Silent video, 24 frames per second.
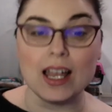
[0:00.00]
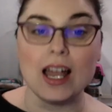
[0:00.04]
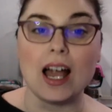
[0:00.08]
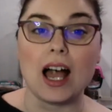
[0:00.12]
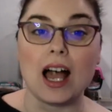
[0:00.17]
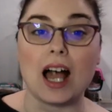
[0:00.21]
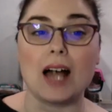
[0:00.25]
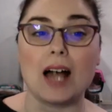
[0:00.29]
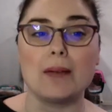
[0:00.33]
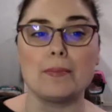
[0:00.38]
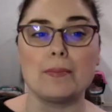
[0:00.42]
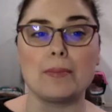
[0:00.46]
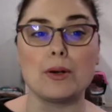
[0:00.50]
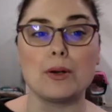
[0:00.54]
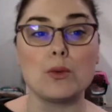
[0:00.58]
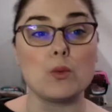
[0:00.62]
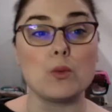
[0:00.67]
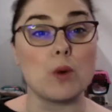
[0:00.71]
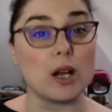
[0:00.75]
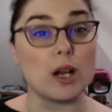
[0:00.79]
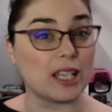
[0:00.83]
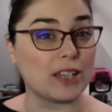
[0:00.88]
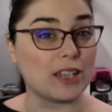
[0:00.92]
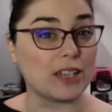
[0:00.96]
But
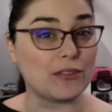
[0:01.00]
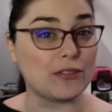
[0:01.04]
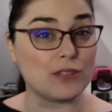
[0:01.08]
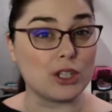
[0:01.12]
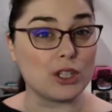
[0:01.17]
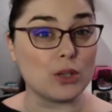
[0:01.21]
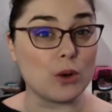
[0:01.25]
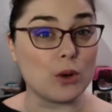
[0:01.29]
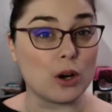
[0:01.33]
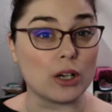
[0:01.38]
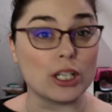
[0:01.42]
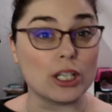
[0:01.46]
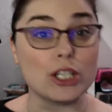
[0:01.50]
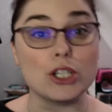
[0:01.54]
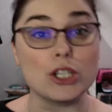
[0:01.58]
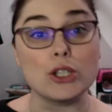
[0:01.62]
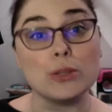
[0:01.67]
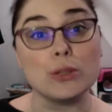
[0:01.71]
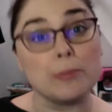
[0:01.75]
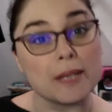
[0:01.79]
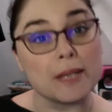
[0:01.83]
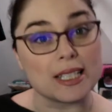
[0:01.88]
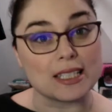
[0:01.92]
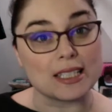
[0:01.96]
what if you are a new
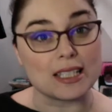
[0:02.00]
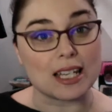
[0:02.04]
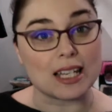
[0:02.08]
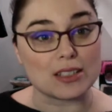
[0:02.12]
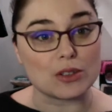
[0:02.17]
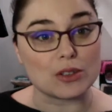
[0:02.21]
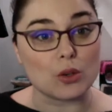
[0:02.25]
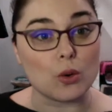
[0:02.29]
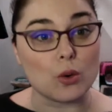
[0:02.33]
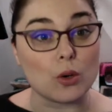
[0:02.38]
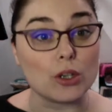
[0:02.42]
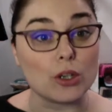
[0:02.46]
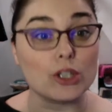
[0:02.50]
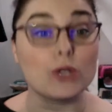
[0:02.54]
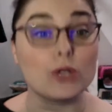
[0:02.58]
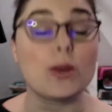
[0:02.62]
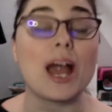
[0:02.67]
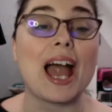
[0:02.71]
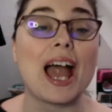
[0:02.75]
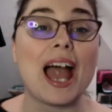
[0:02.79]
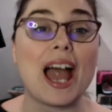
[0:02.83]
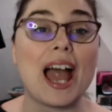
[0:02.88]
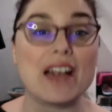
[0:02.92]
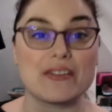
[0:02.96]
business or you
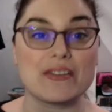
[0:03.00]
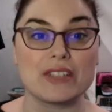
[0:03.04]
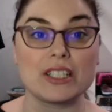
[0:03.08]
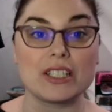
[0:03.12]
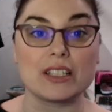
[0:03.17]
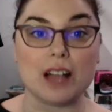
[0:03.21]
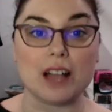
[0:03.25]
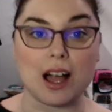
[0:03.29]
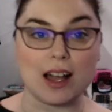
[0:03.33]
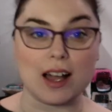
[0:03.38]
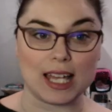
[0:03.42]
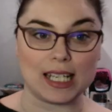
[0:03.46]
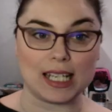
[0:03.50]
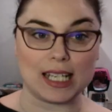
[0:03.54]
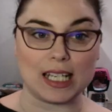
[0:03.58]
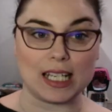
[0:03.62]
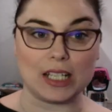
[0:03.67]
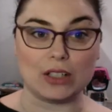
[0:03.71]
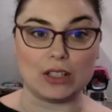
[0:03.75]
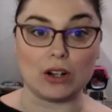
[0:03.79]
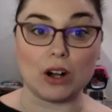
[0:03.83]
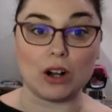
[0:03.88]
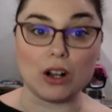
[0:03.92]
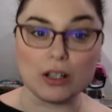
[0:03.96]
haven't got any
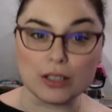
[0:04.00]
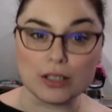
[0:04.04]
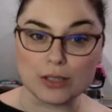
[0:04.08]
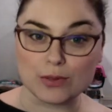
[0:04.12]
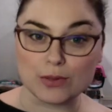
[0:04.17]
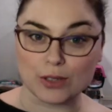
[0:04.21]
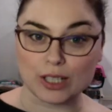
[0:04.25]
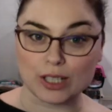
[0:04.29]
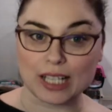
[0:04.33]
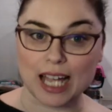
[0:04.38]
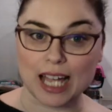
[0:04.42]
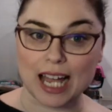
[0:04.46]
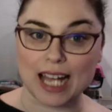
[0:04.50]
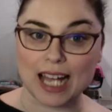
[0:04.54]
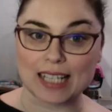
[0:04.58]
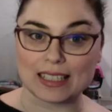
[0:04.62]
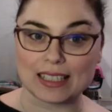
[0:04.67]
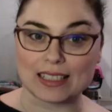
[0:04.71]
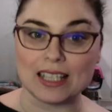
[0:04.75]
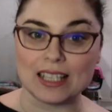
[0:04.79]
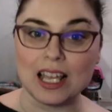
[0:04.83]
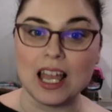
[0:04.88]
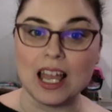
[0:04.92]
calls for cats?